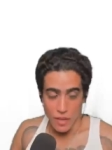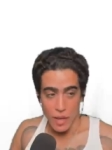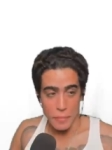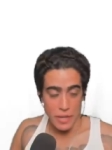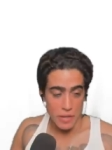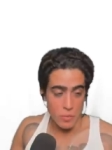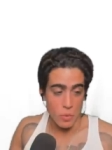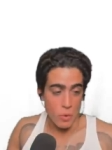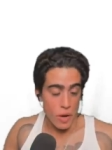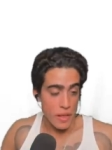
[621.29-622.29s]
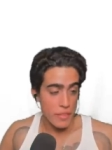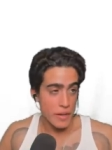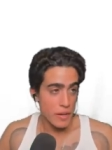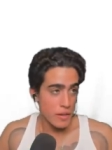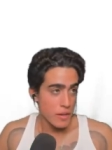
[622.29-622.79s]
I mean, what do I
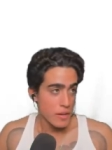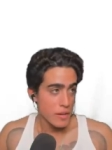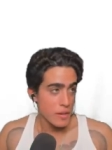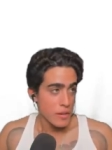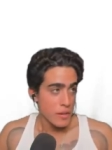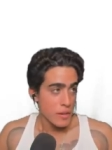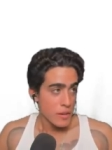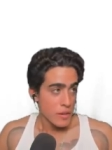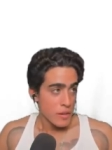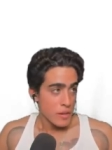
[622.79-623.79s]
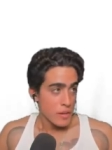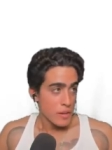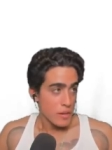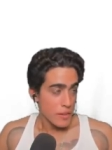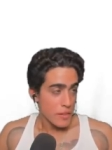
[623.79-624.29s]
think?
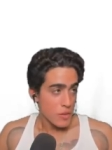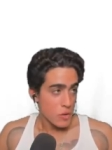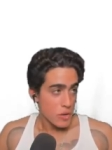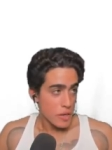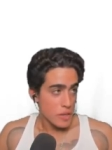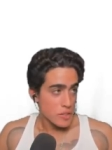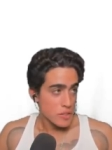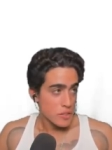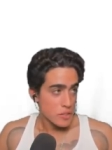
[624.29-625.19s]
I think they're all nuts.